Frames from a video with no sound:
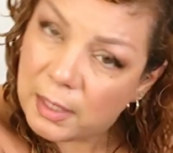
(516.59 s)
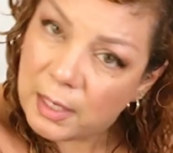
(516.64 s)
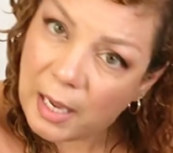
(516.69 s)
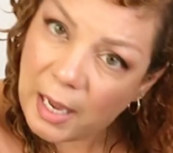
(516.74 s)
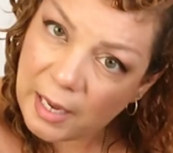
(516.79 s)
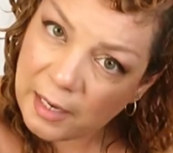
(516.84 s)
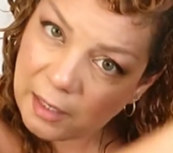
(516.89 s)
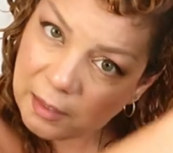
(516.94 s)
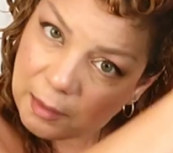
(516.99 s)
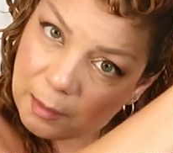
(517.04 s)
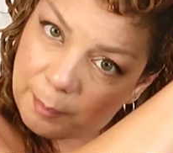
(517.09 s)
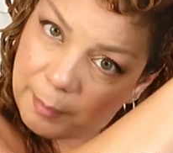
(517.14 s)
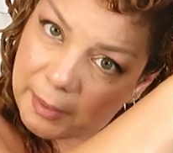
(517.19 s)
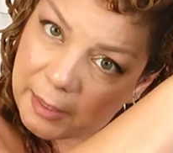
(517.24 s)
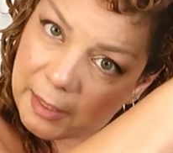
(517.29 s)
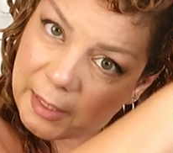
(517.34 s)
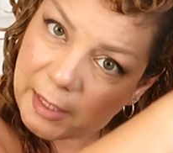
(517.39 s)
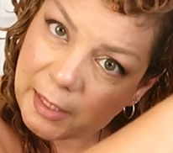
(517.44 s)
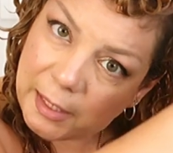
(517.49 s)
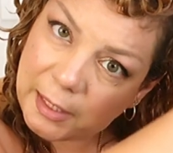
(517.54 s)
And in the
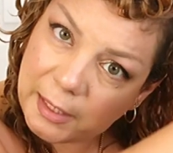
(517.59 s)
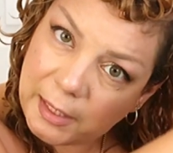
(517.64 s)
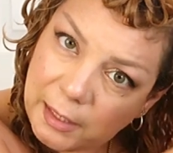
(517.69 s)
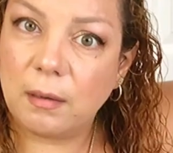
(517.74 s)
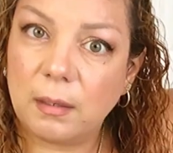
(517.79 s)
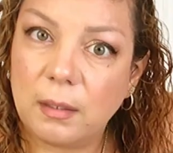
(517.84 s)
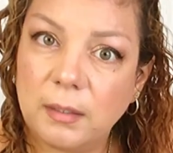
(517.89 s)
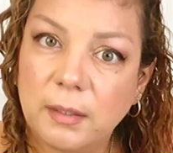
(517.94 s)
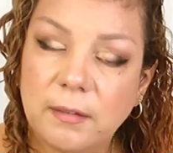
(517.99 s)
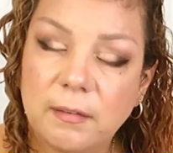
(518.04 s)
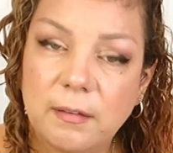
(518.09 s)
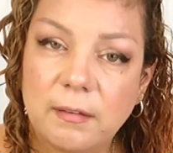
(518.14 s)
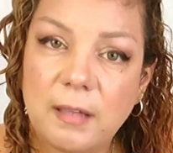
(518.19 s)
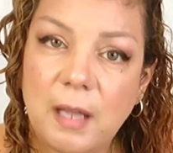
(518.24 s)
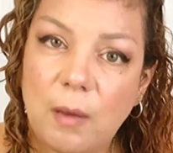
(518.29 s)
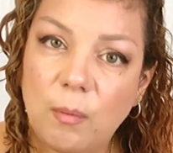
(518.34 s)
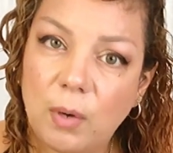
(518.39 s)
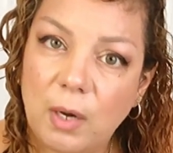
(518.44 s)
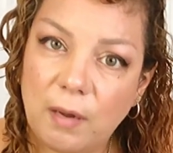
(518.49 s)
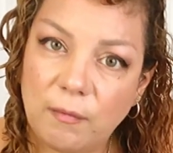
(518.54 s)
beginning, this is
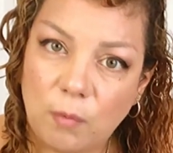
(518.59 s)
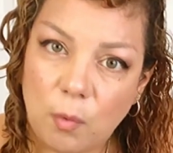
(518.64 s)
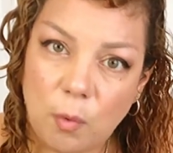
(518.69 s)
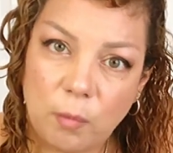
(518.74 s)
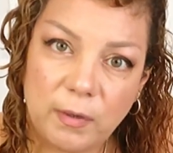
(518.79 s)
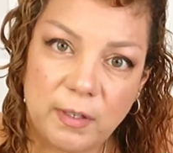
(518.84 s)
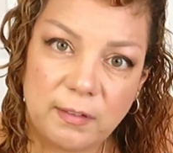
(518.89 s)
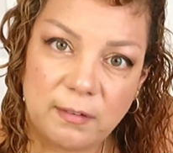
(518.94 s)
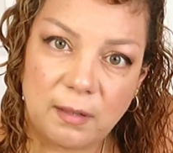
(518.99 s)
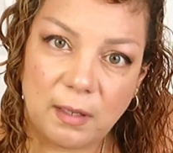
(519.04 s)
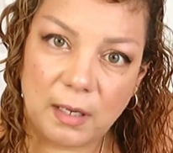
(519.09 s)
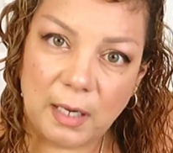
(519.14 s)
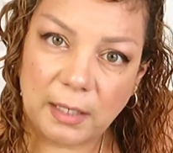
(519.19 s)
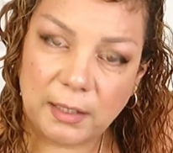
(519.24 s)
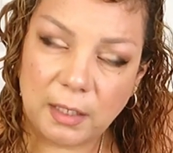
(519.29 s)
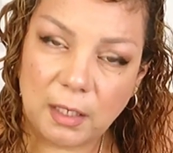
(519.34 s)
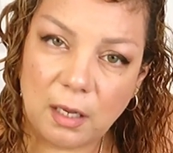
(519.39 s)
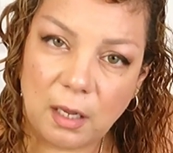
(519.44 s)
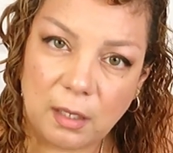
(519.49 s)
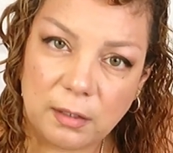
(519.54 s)
not what I've always done. I
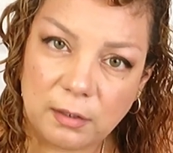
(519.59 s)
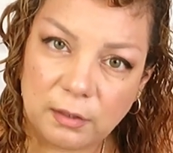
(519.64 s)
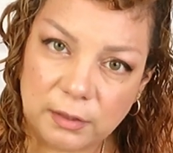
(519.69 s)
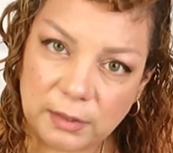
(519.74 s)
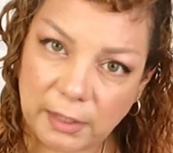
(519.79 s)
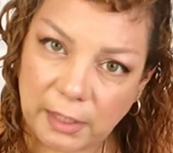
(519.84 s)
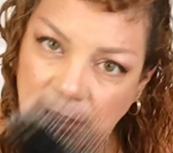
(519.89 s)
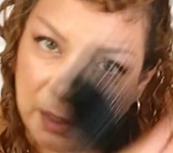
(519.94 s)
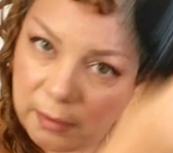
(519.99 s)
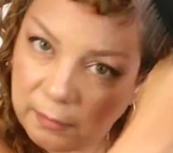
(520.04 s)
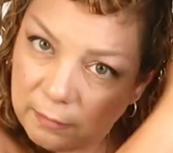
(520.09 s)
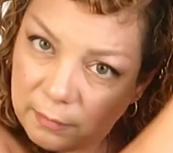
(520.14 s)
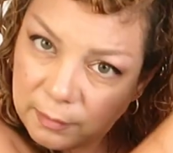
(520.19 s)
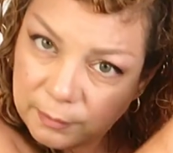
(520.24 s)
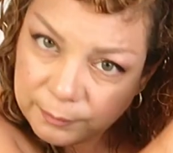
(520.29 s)
did other things,